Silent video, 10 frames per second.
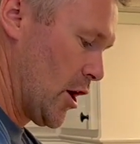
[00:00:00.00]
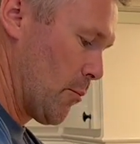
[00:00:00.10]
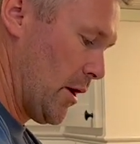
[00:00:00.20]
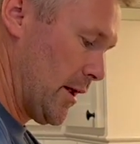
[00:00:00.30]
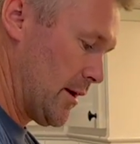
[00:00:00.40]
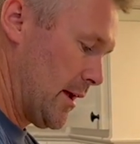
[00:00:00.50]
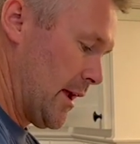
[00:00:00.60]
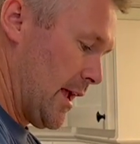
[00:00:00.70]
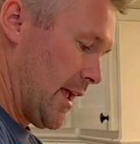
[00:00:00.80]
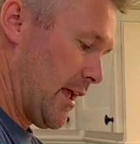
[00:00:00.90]
But
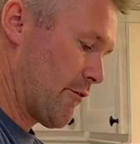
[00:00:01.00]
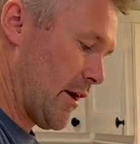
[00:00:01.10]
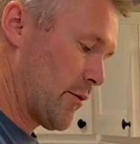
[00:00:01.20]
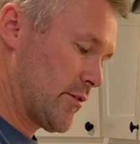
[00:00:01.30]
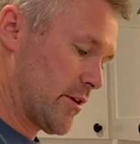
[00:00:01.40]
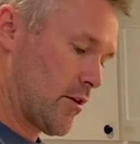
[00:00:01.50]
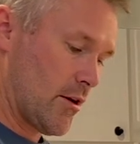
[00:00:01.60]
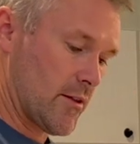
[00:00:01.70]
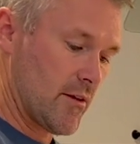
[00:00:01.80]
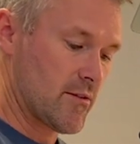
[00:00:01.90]
if I was to
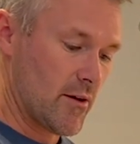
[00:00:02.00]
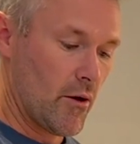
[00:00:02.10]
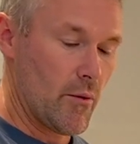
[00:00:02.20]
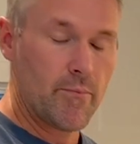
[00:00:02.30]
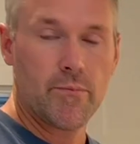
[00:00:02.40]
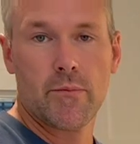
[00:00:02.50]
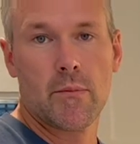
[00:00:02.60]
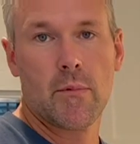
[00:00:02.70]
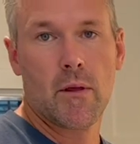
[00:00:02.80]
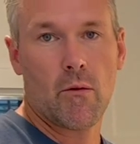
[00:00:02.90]
cook this salt
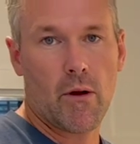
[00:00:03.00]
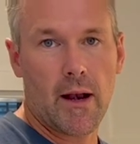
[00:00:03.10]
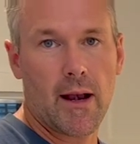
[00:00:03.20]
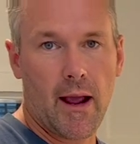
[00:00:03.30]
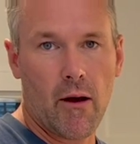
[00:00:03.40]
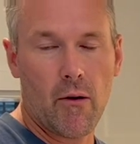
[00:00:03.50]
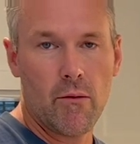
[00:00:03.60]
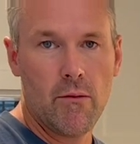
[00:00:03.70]
right now,